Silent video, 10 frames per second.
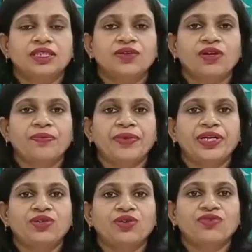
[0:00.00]

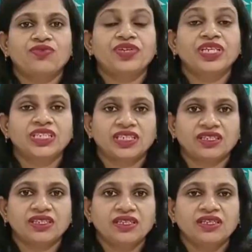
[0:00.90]
development of
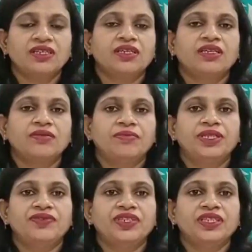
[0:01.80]
friction
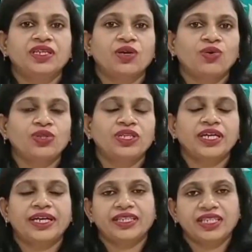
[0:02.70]
between the
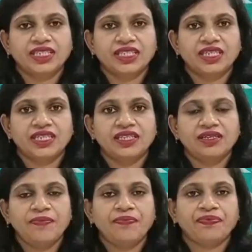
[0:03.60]
clothing and the
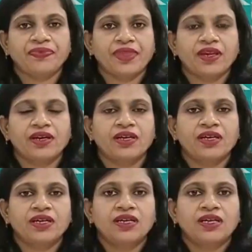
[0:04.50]
skin.
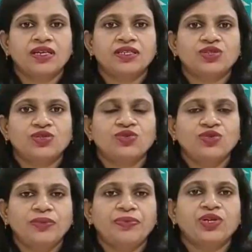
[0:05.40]

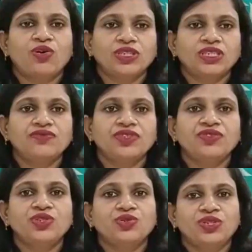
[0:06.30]
So the precautions which
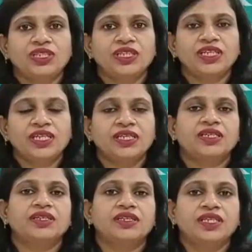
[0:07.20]
we should take
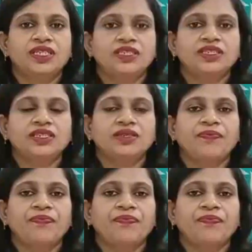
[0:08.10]
is